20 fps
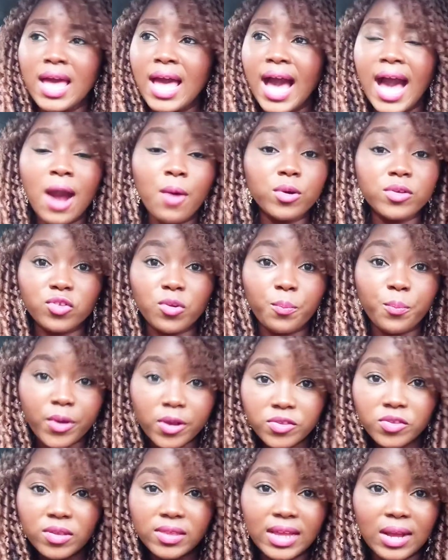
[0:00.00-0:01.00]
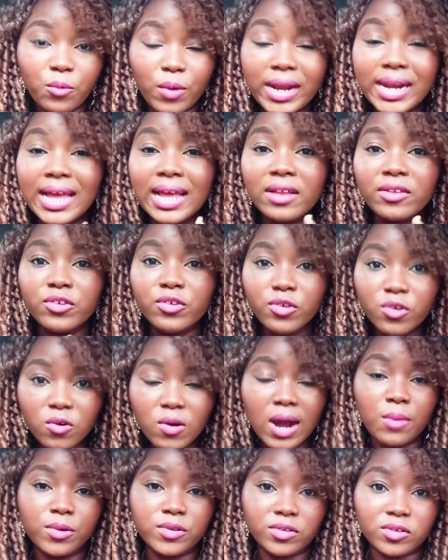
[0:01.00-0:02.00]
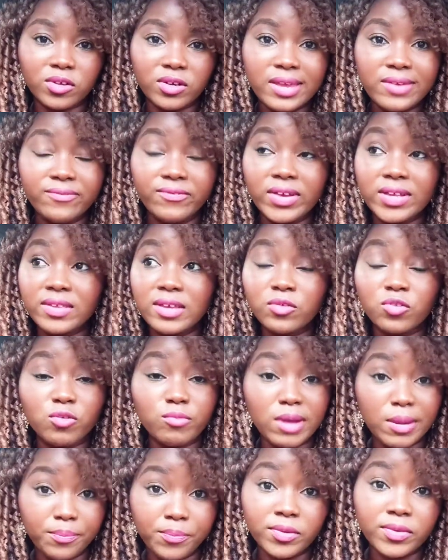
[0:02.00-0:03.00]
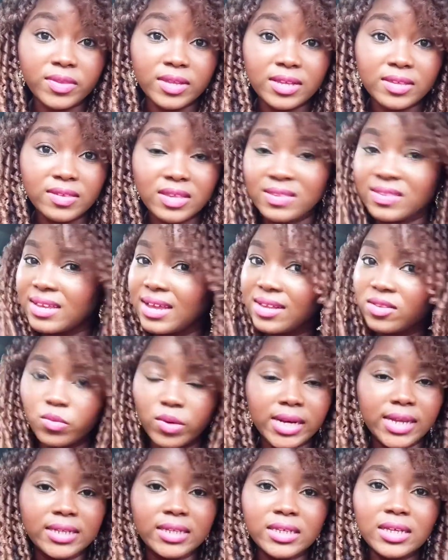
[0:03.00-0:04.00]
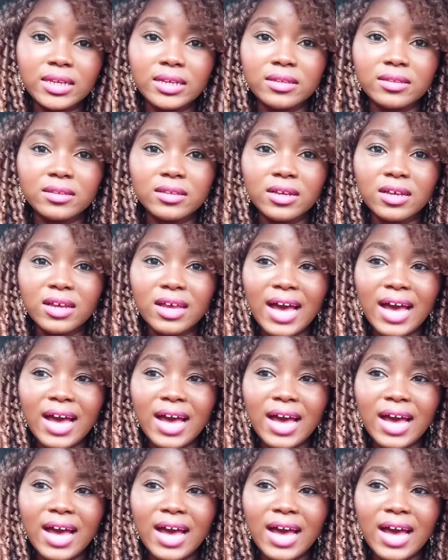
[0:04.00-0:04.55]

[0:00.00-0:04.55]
I was the person that when I knew I was going to invest into my businesses, guess what I did?